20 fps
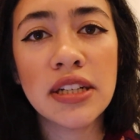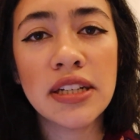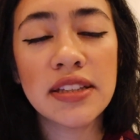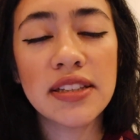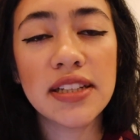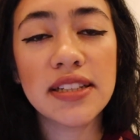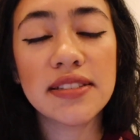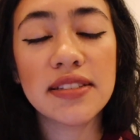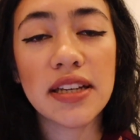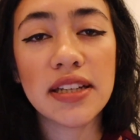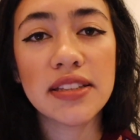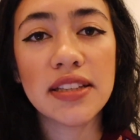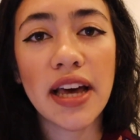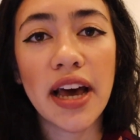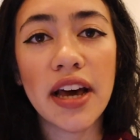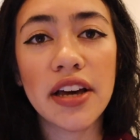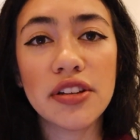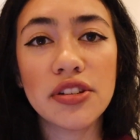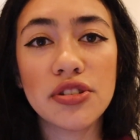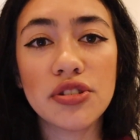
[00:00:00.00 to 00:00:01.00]
things like
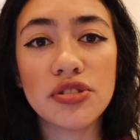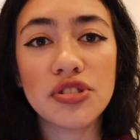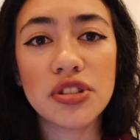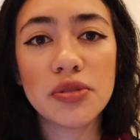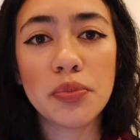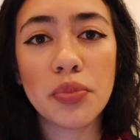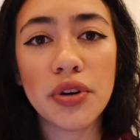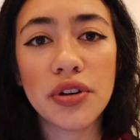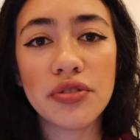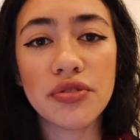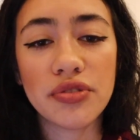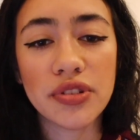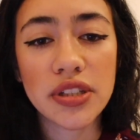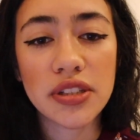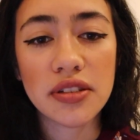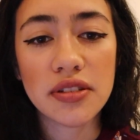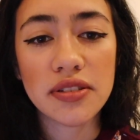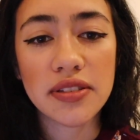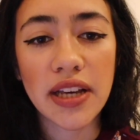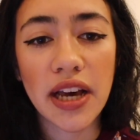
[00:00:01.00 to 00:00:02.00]
that, you should put
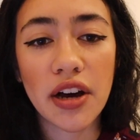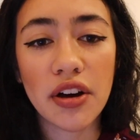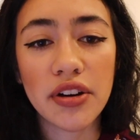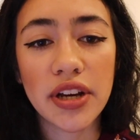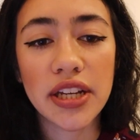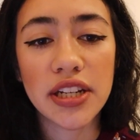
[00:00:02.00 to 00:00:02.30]
feelers out.